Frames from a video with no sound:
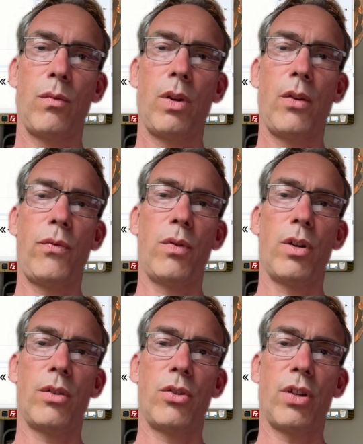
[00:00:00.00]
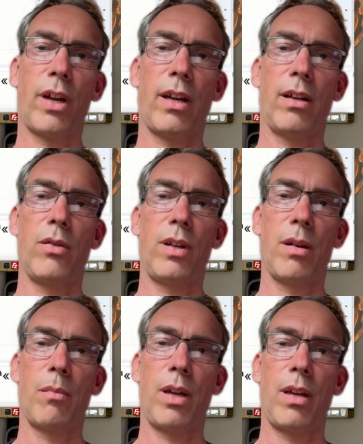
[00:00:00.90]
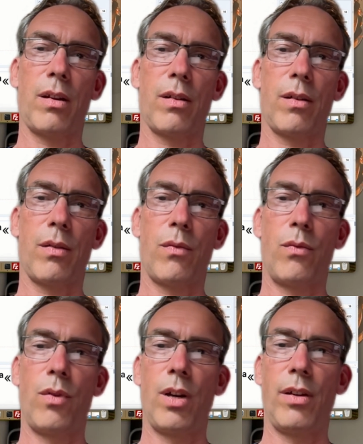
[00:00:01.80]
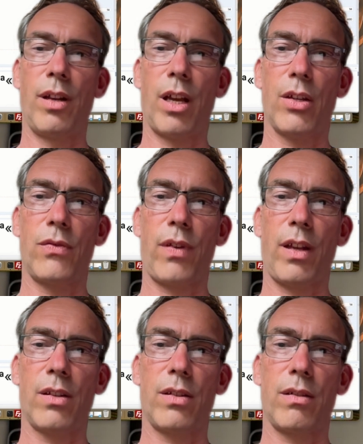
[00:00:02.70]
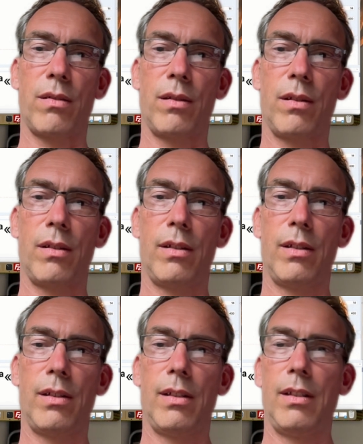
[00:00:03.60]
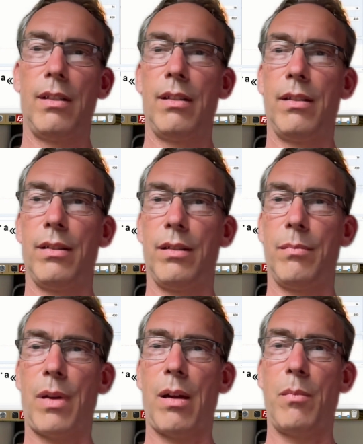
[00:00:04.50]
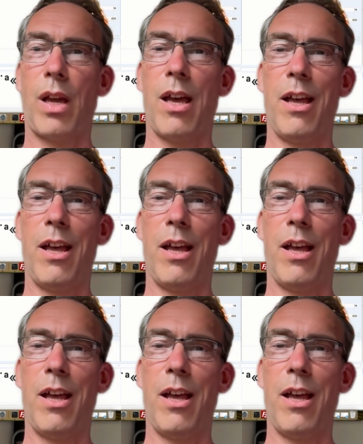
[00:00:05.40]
Well, if you're a designer, you can make really nice things. I'm